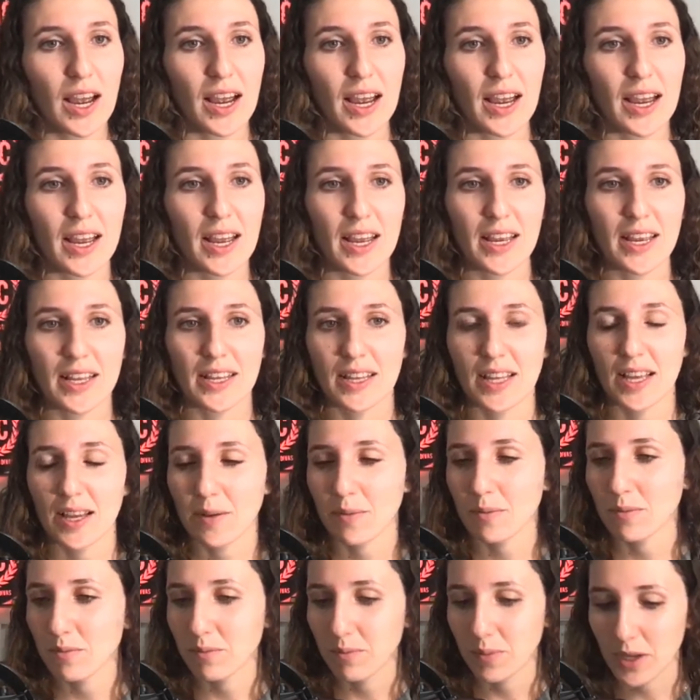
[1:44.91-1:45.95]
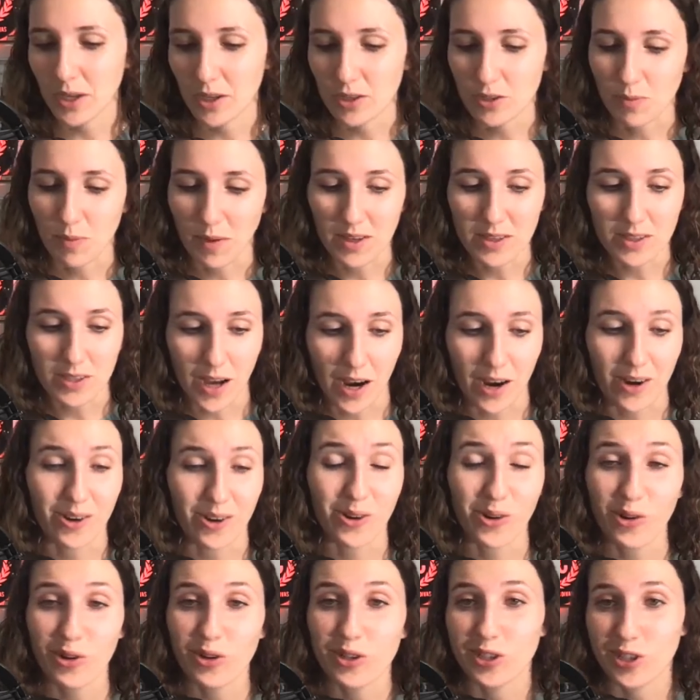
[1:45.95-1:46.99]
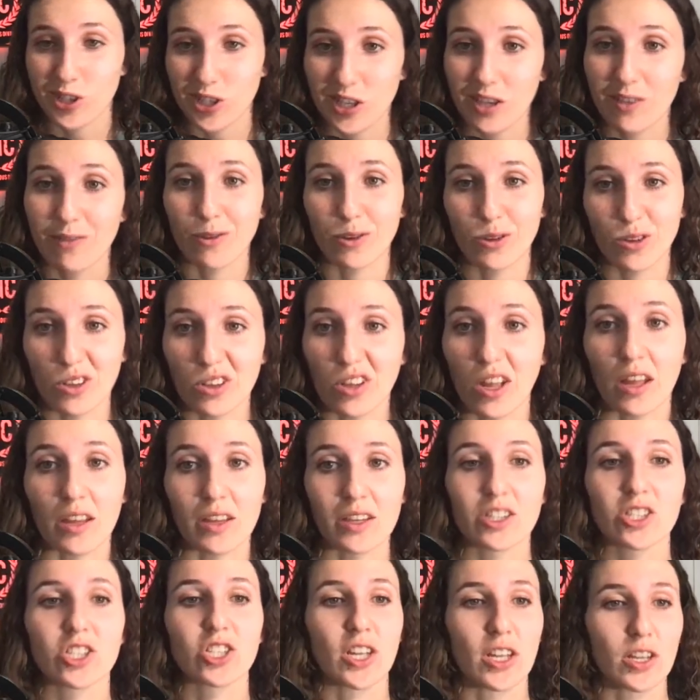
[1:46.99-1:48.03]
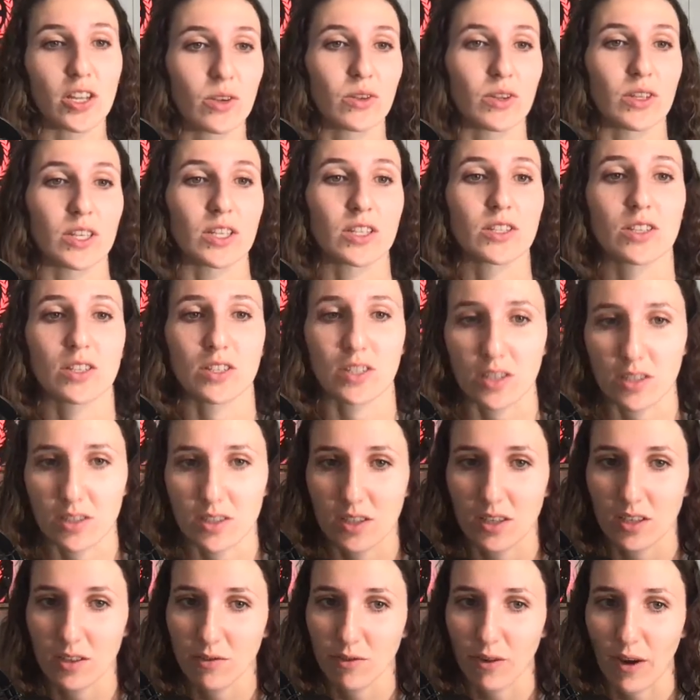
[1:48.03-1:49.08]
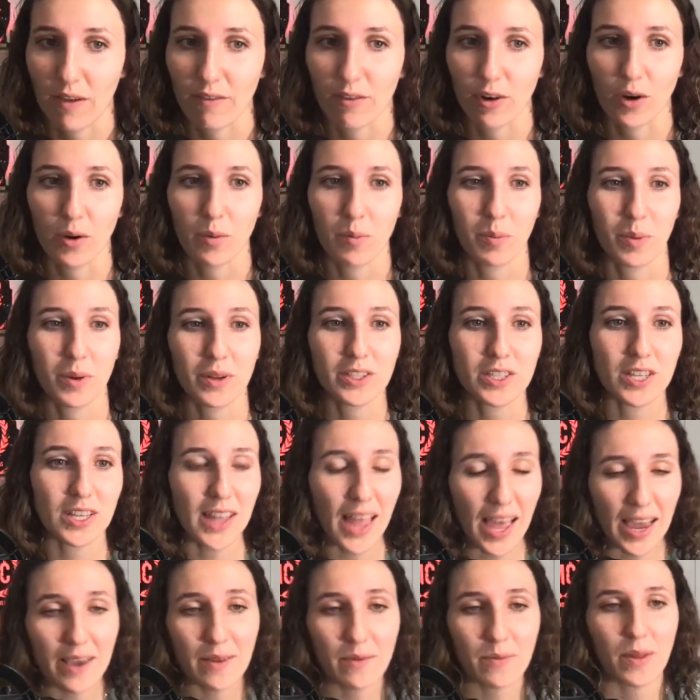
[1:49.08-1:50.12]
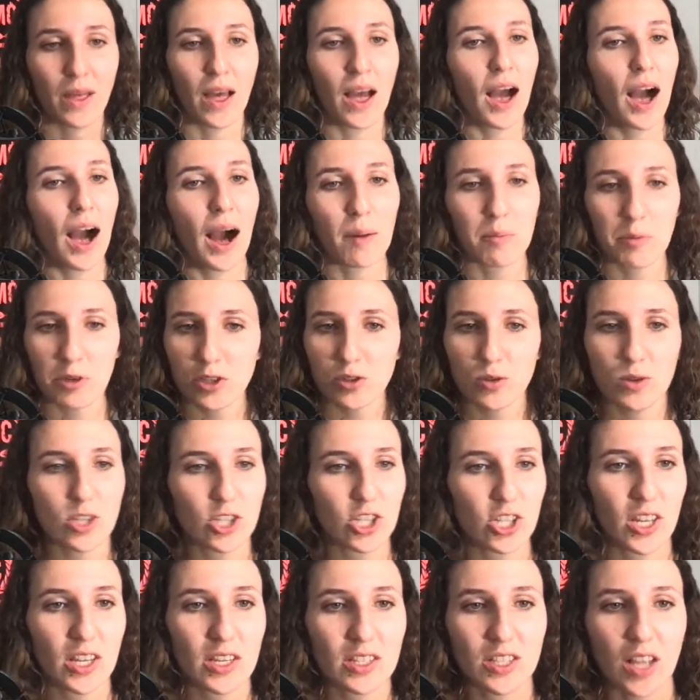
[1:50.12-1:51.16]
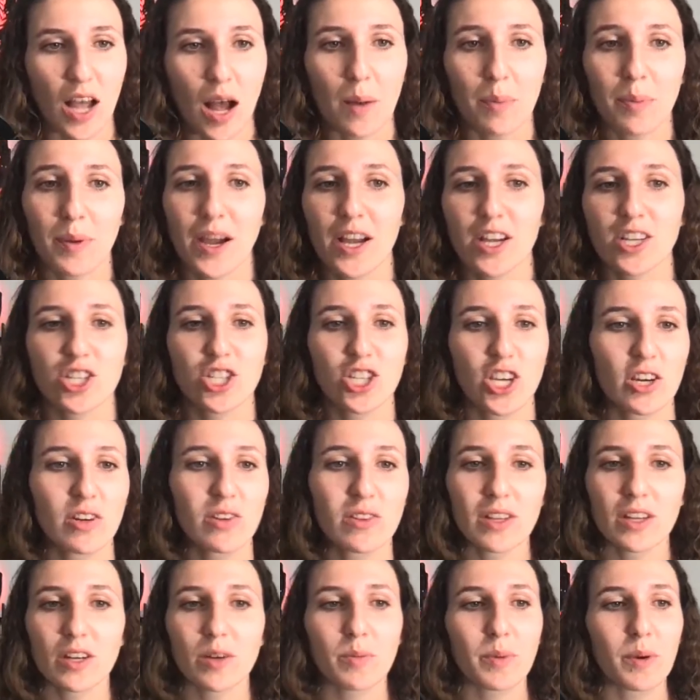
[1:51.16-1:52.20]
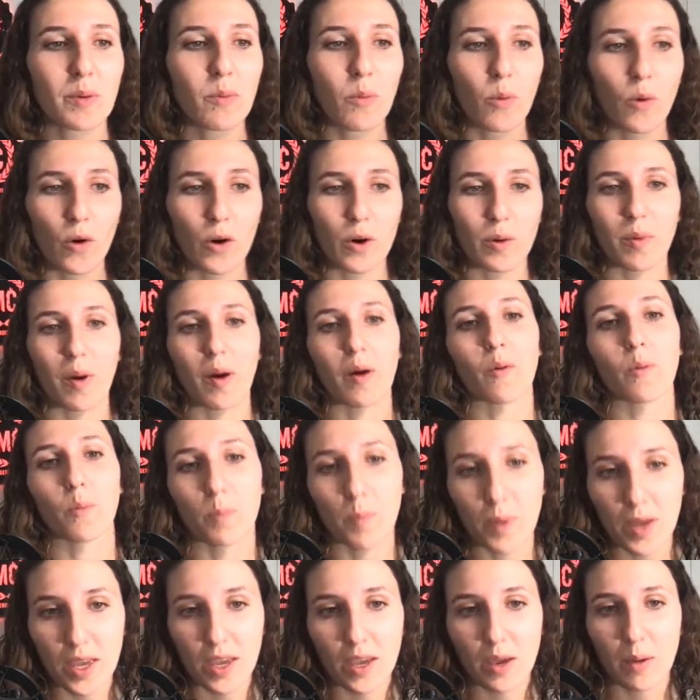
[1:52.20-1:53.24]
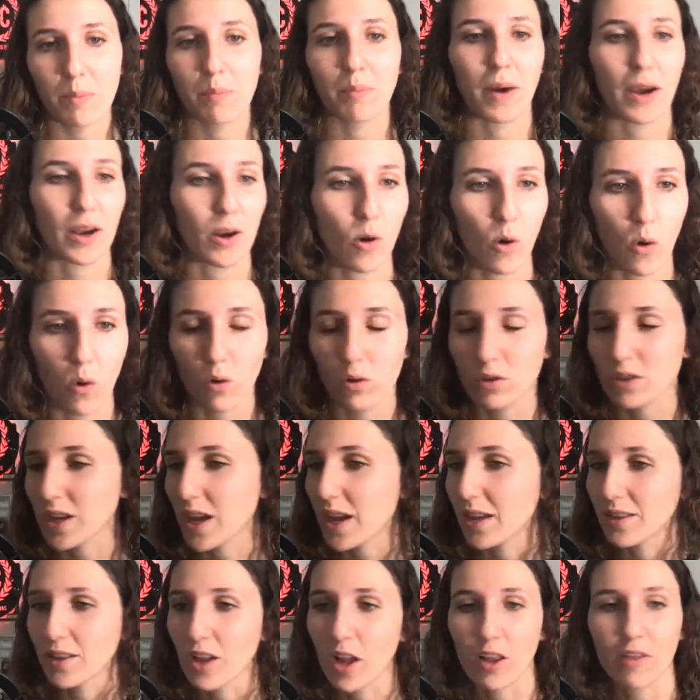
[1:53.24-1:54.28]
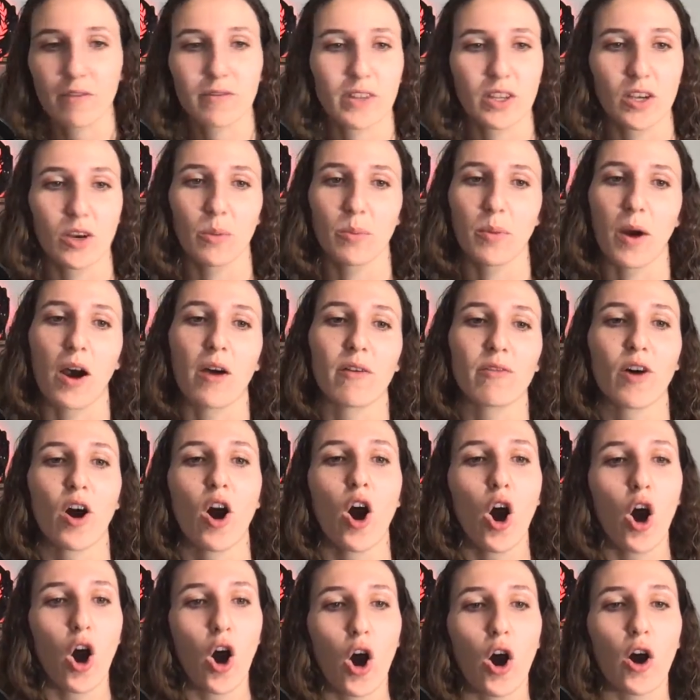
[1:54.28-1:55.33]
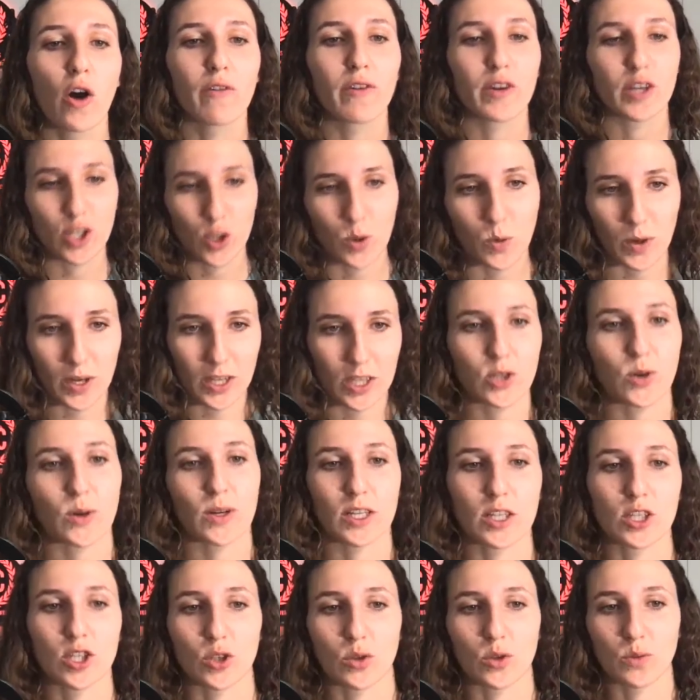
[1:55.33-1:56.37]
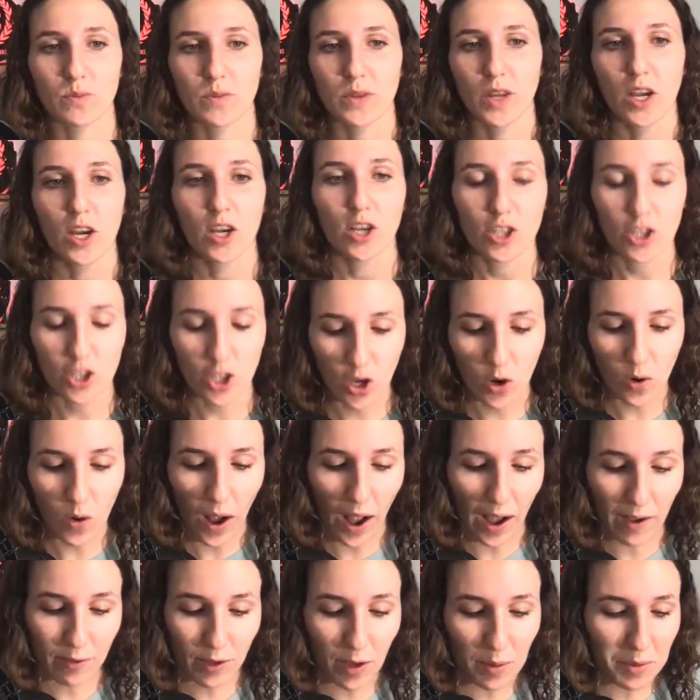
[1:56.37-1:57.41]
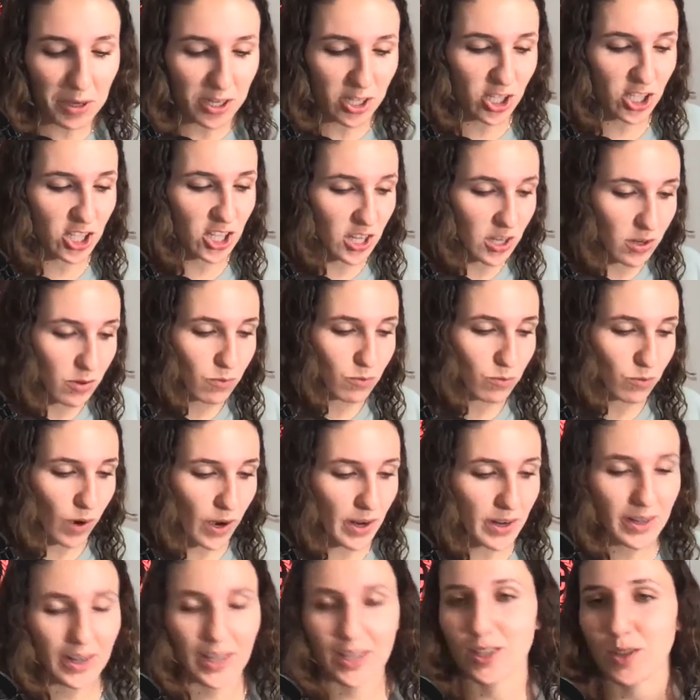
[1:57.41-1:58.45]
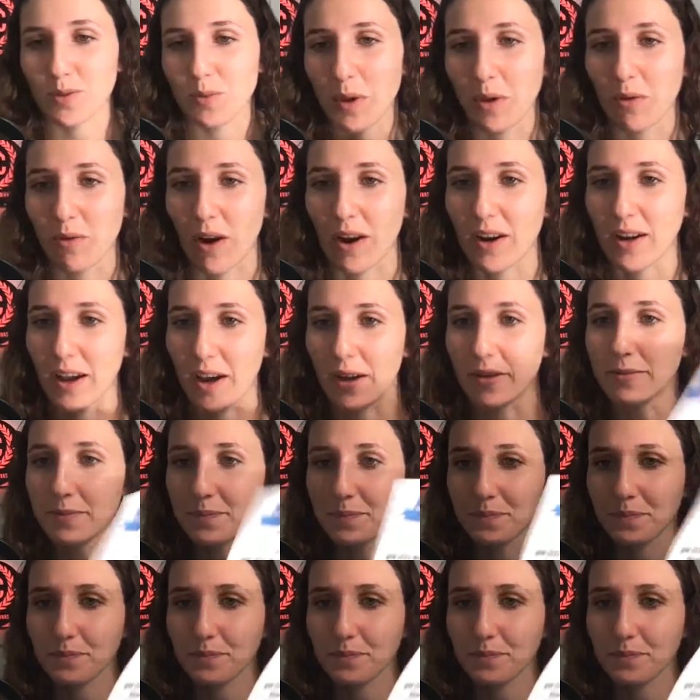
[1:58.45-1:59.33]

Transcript: And because my entire goal is to give you the knowledge that you need to succeed forever. But today, I'm going to switch things up and share a little bit more about me, my goals, and all of the above of 2022. So I've got my sheet right next to me right now.